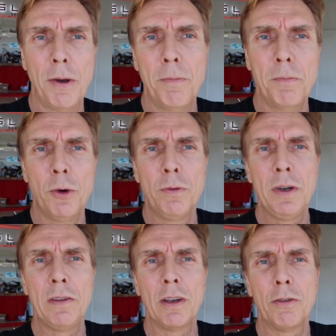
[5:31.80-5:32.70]

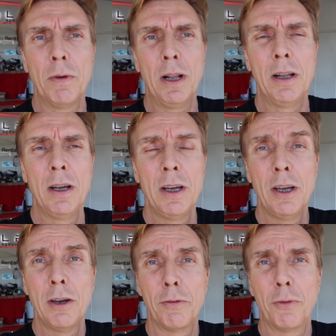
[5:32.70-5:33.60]
movies as well
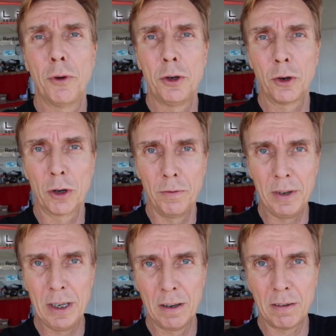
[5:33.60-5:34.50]
for your
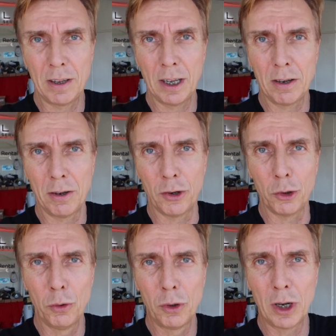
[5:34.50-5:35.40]
convenience that
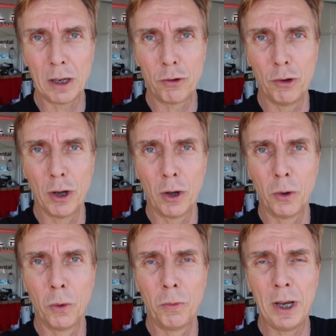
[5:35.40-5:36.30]
you got to
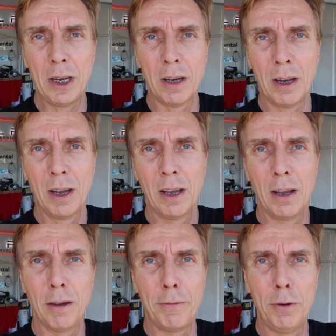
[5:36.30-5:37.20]
know when
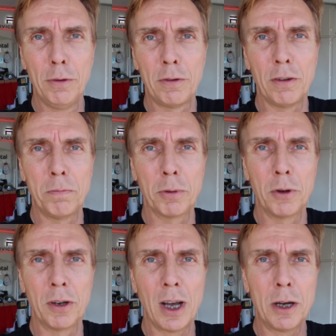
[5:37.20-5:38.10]
a fuse is
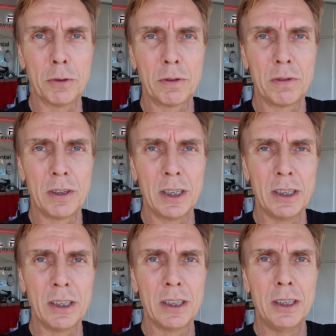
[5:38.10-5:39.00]
burned out,
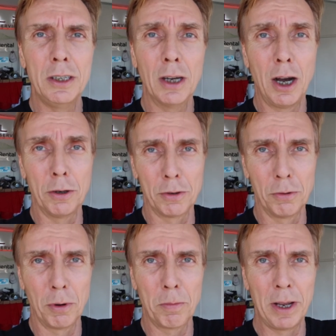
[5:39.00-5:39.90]
then you're how to
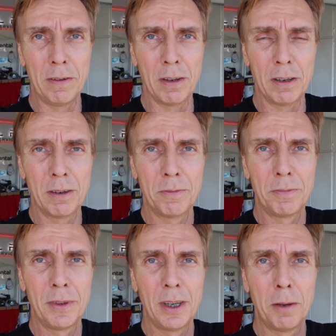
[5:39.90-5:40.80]
replace it.
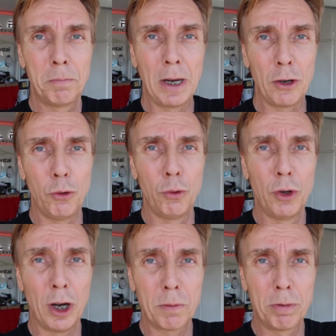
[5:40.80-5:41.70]
But do
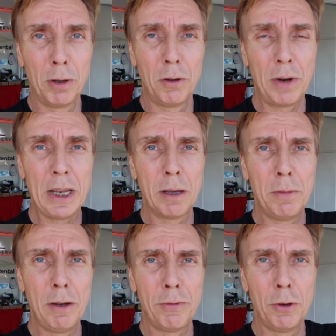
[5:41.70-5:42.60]
not pull
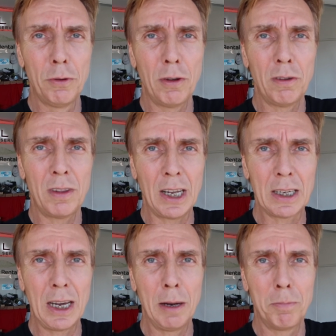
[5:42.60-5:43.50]
randomly fuses,
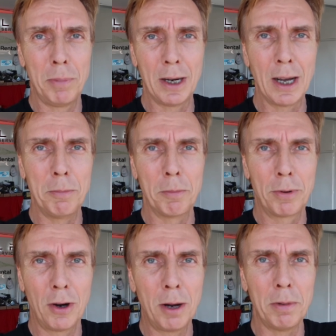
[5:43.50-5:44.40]
that can become a
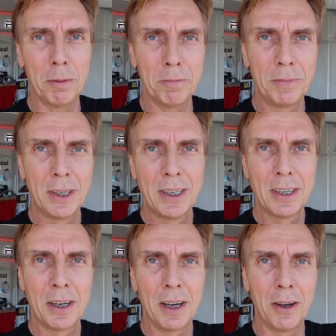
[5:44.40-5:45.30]
problem.
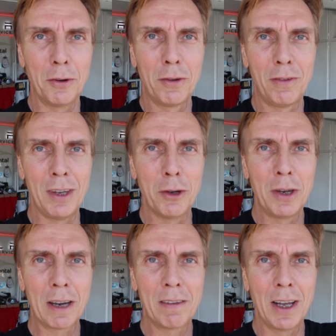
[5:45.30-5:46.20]
See you
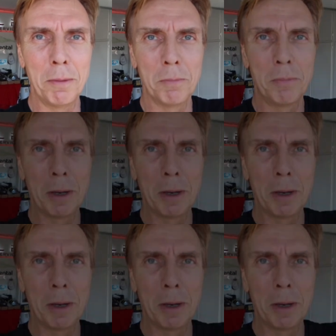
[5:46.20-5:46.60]
next time.